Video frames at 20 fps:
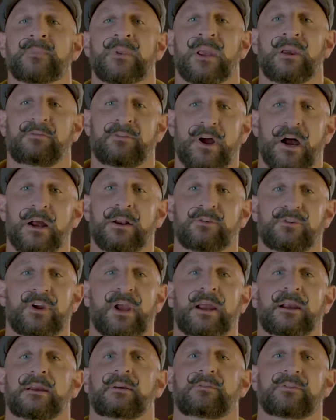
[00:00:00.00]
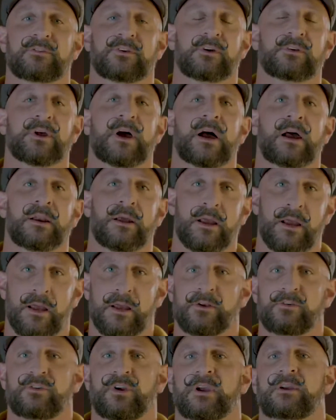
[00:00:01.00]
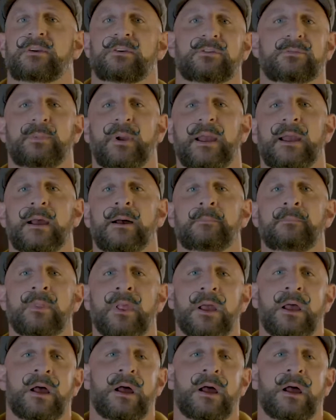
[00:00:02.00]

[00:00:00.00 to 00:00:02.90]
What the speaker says: If not, check. If still not, check your spam.